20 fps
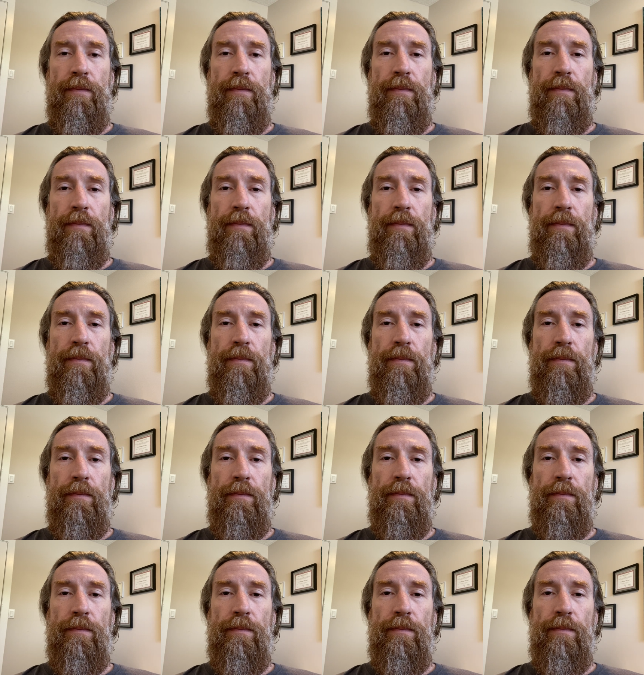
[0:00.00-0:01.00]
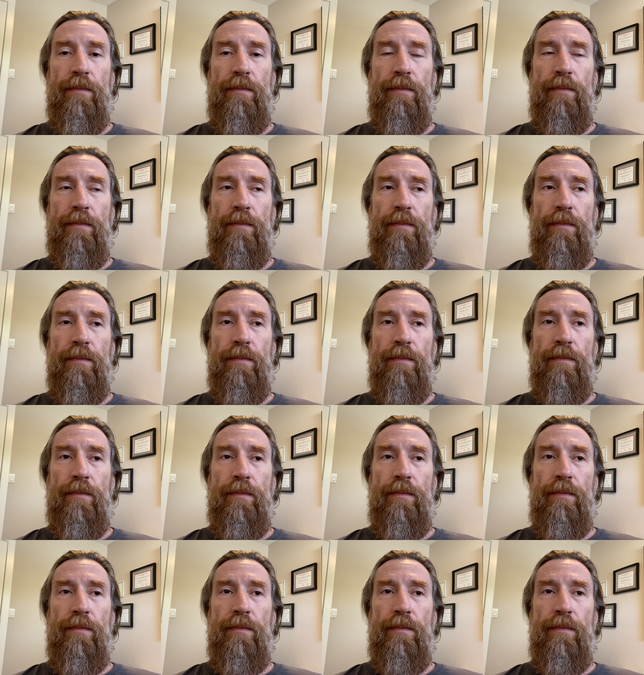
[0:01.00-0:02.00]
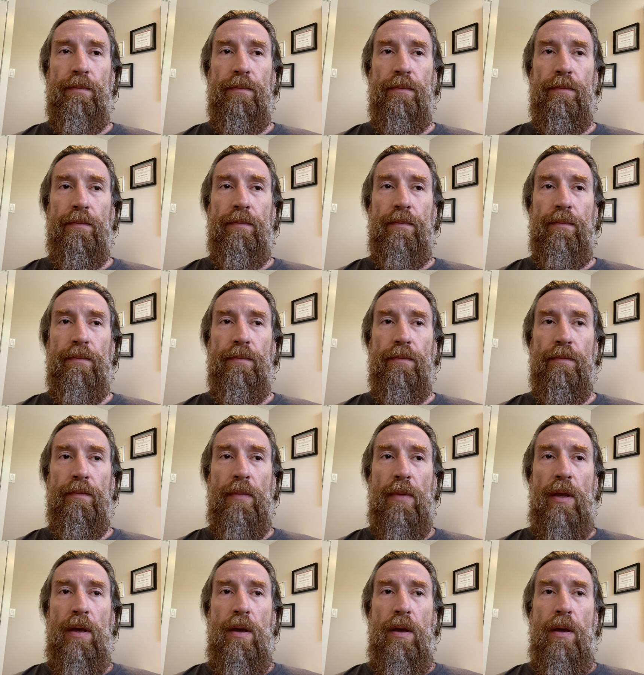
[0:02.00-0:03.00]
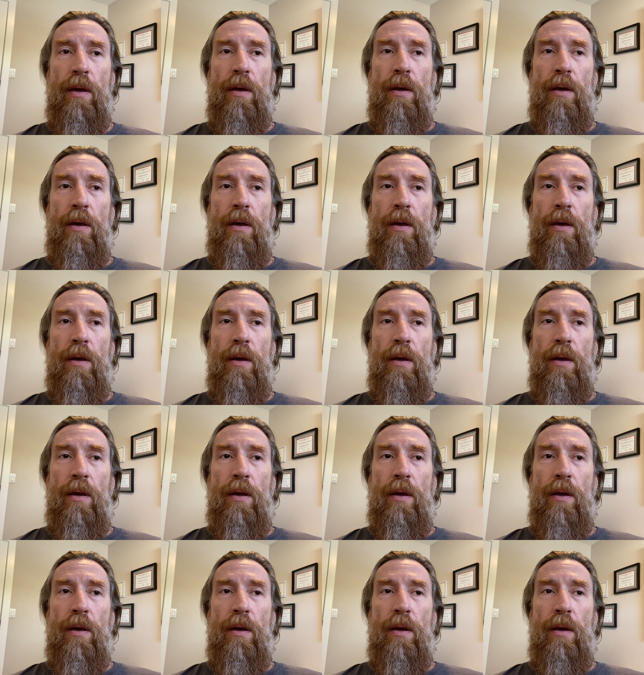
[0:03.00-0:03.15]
Nothing is said.